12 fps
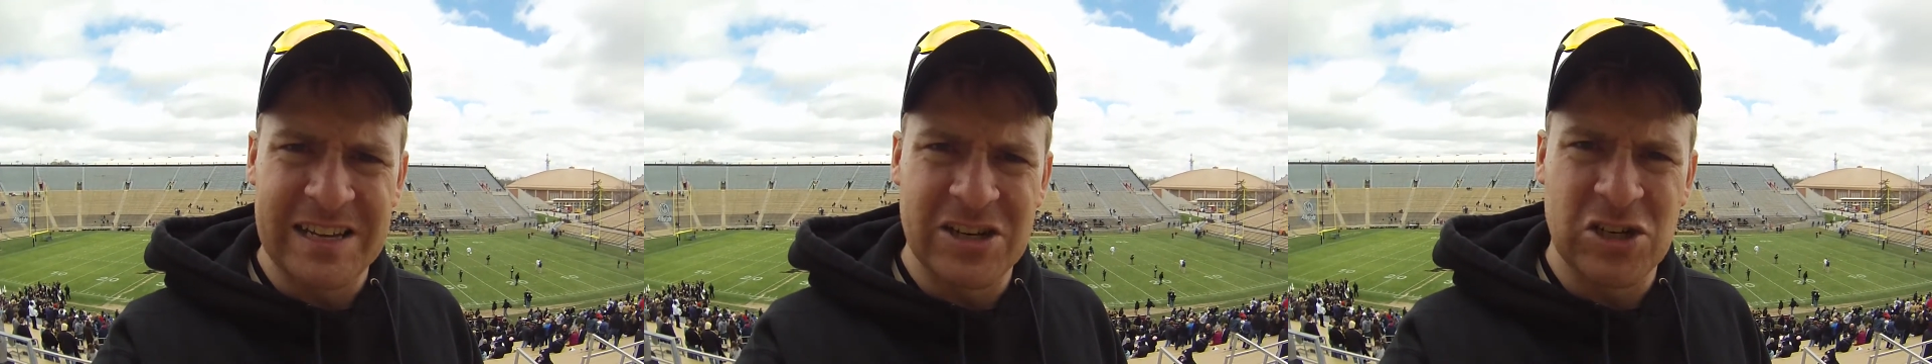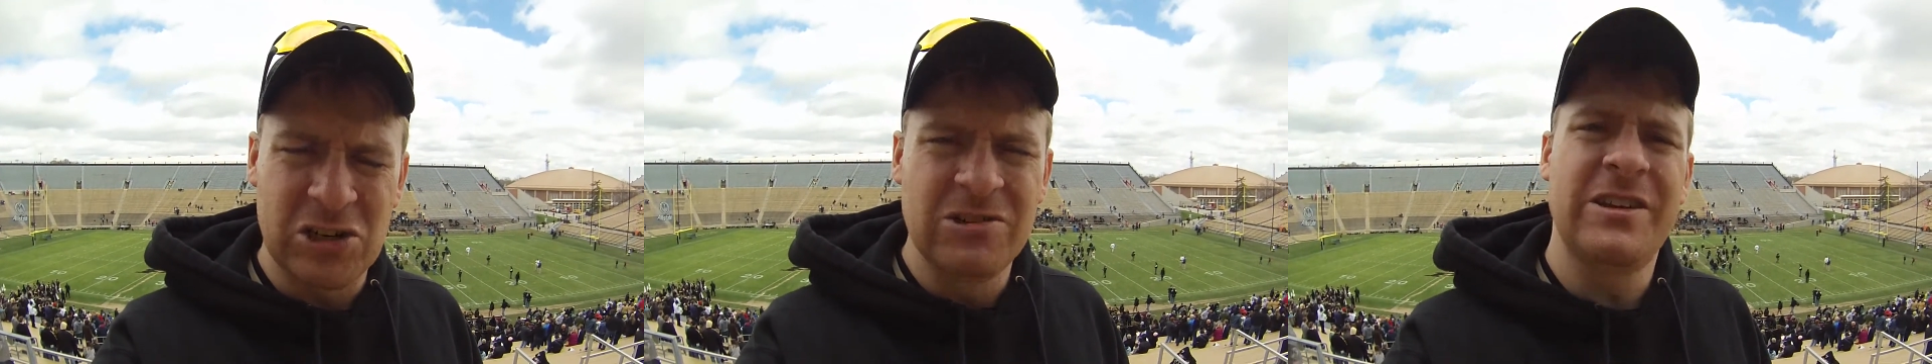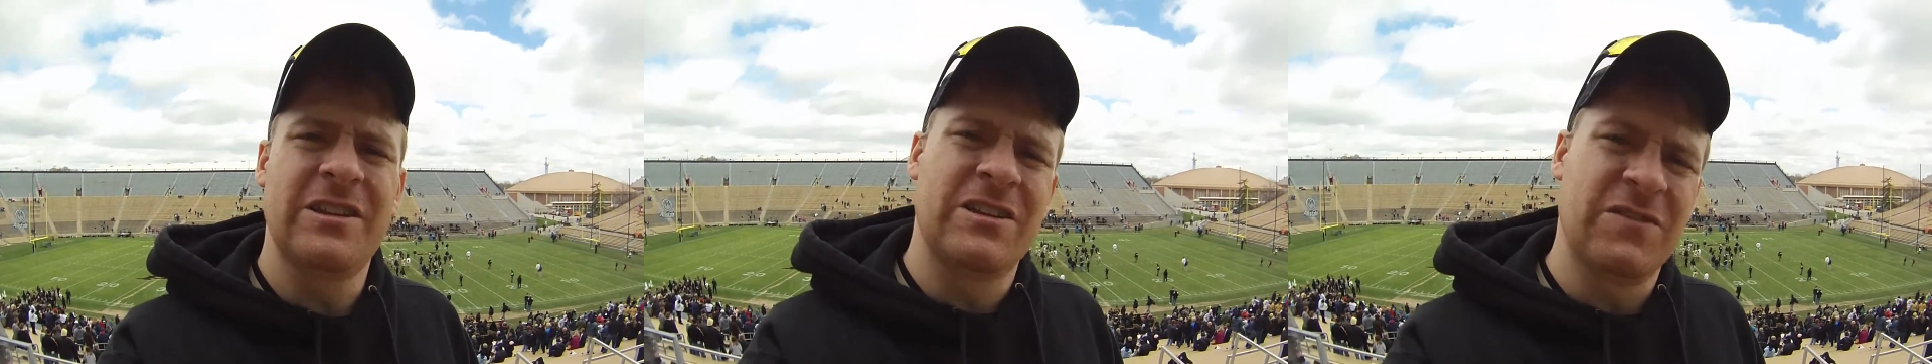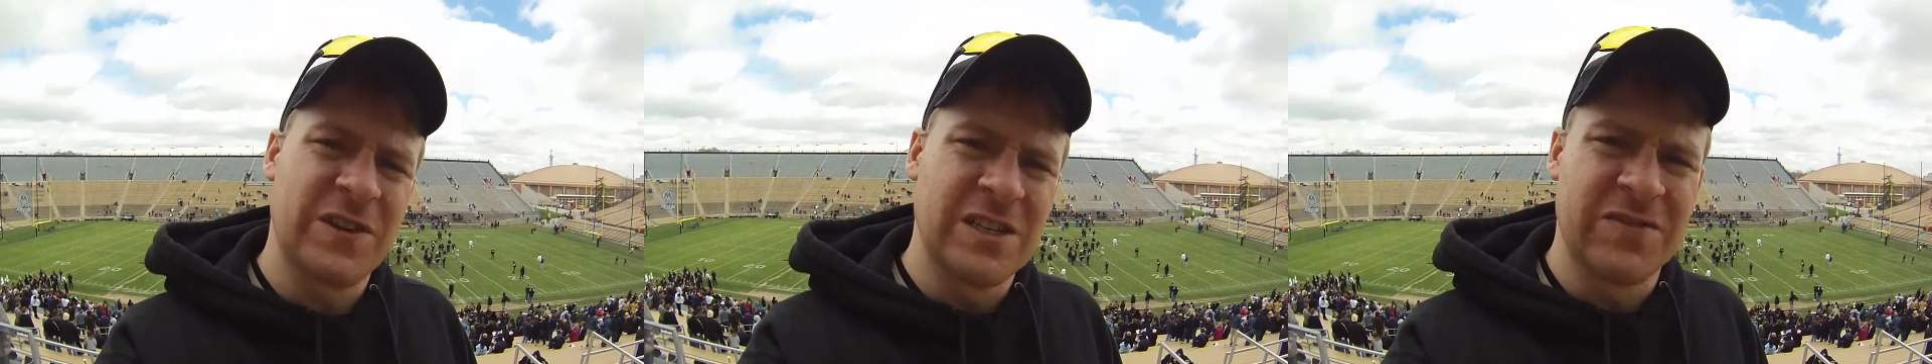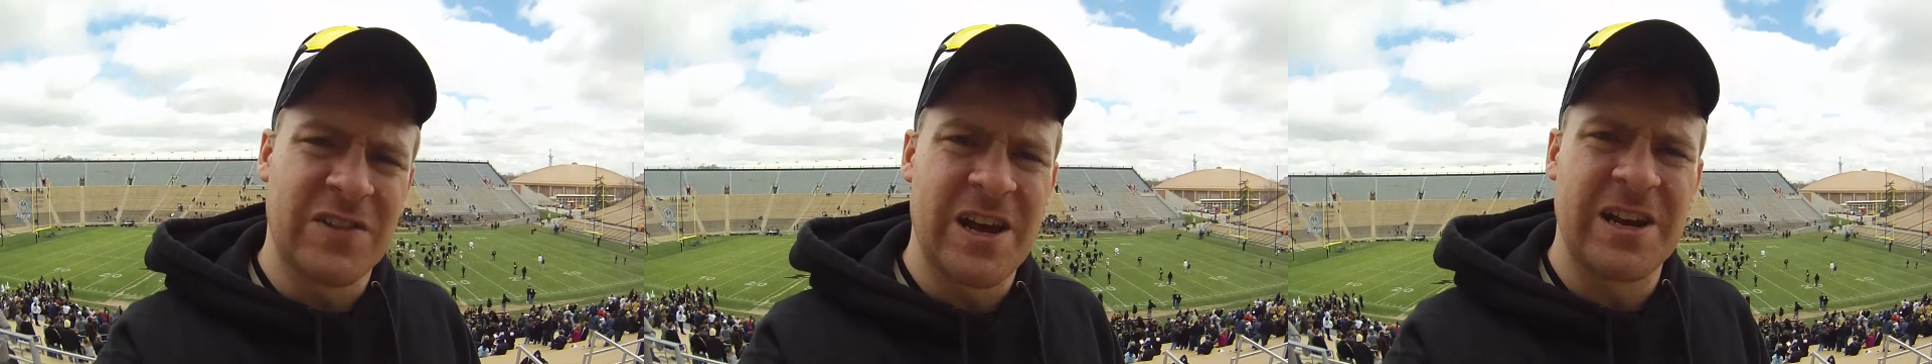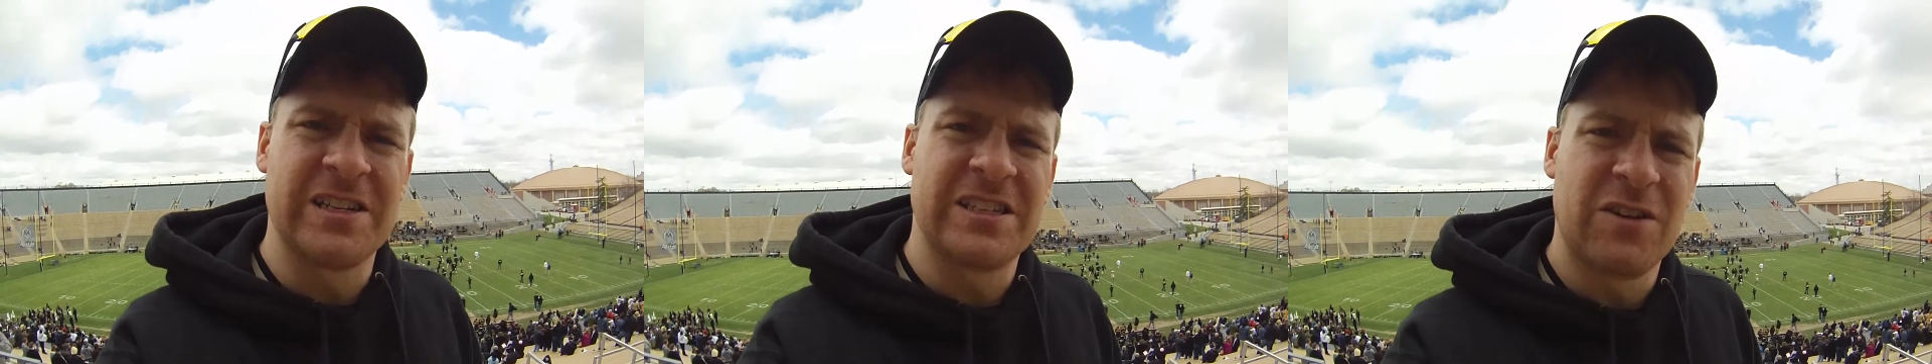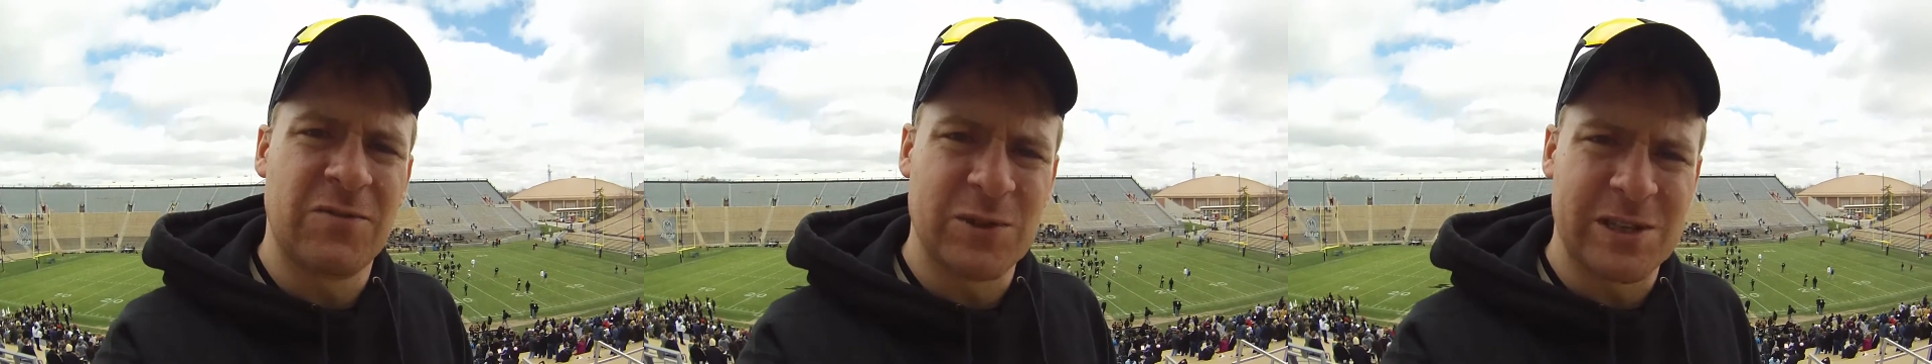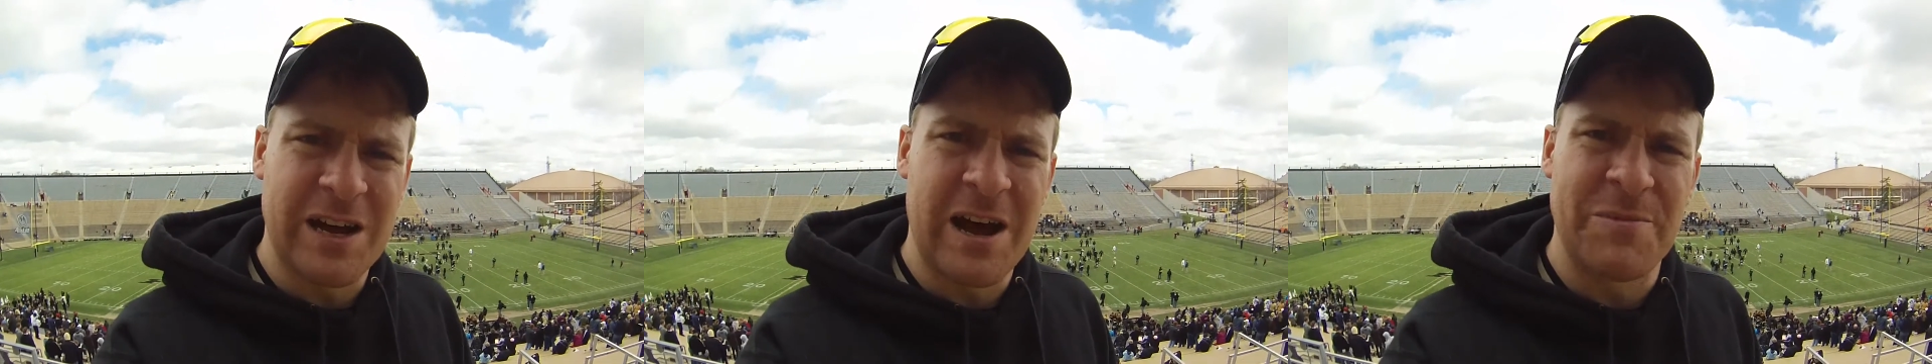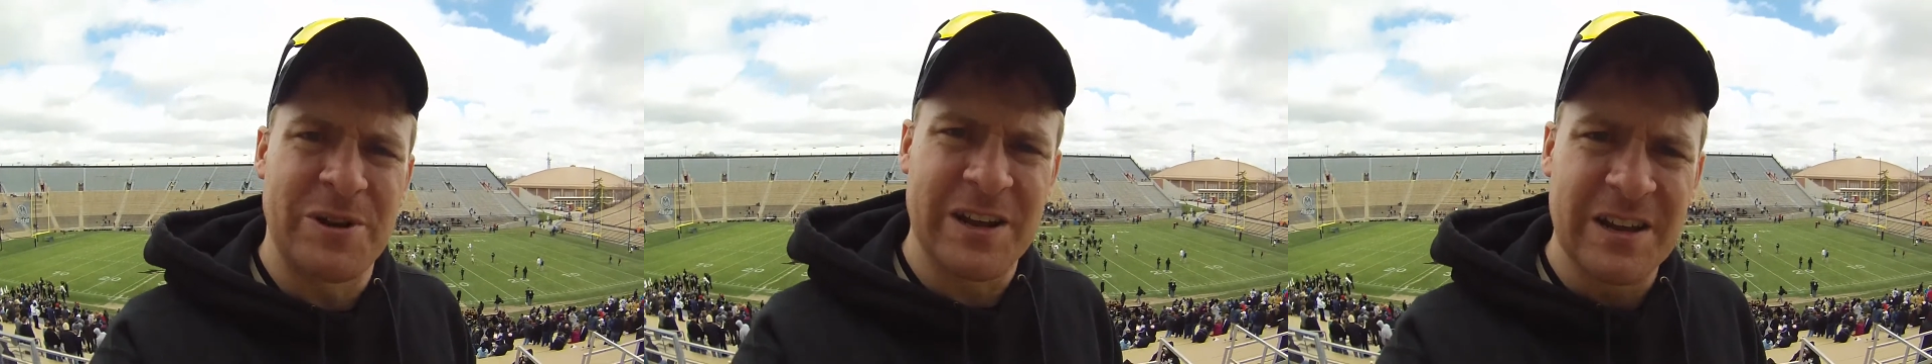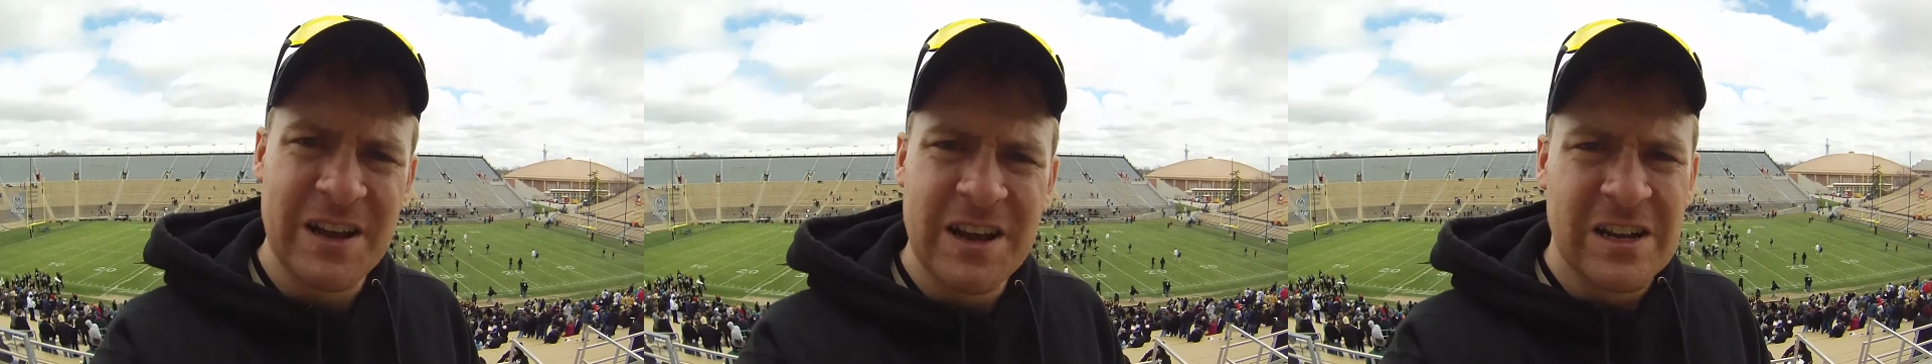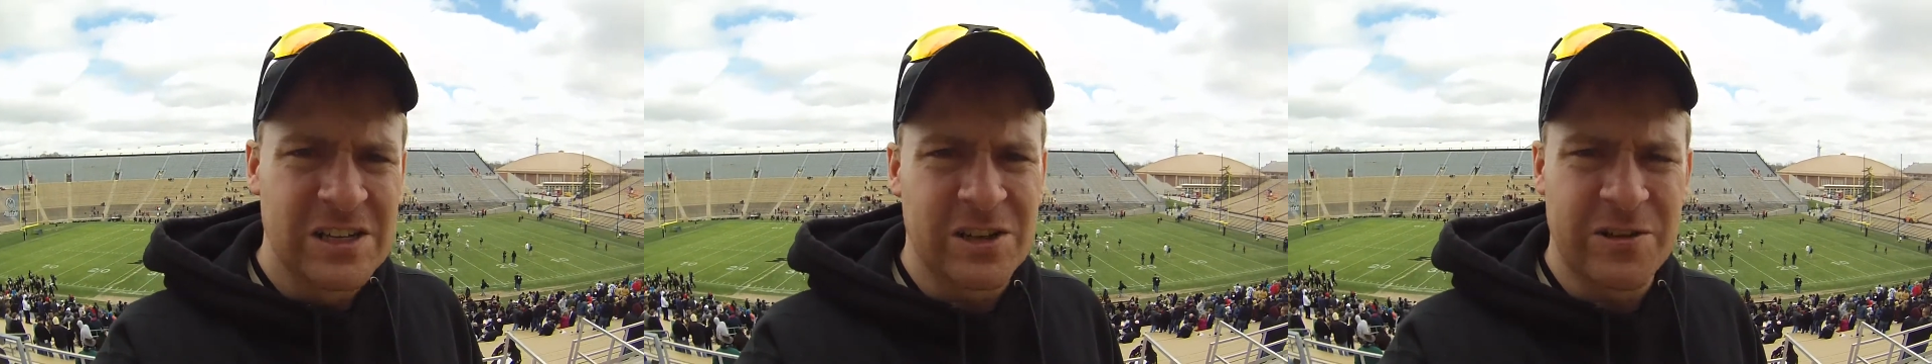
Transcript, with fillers: and generally the defensive line itself was dominant.